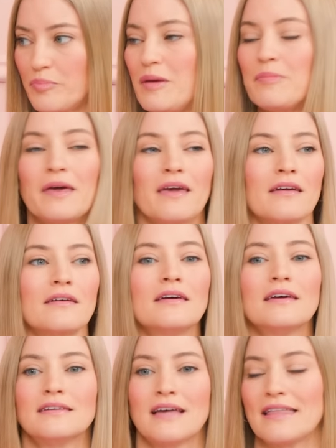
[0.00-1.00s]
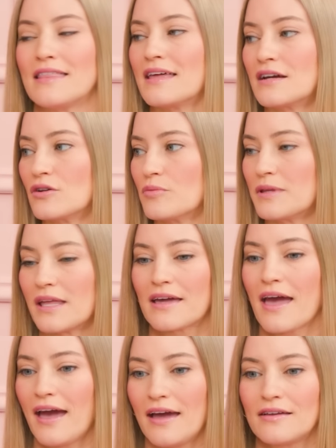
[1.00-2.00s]
beeping, and then it'll be like,
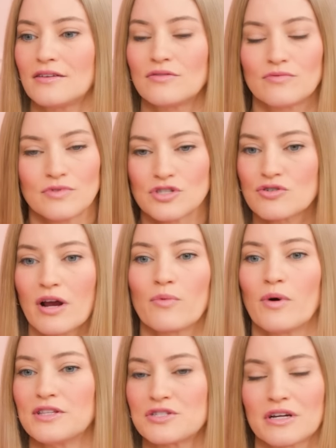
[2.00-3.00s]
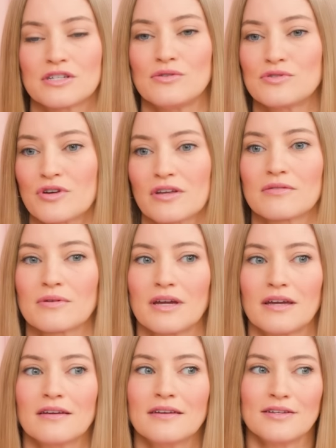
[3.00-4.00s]
hey, strike 1, strike 2, strike
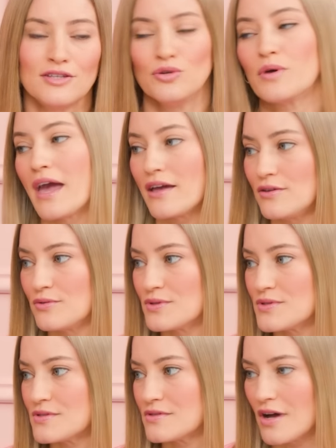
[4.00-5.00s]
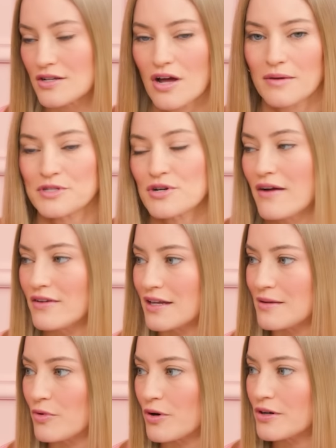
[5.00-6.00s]
3. You can't use autonomous driving
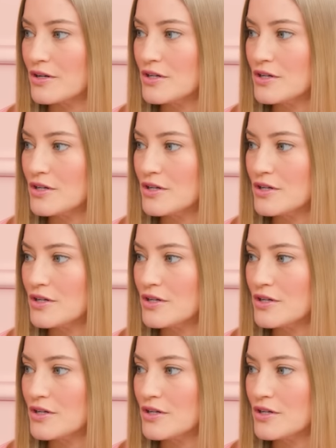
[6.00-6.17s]
anymore.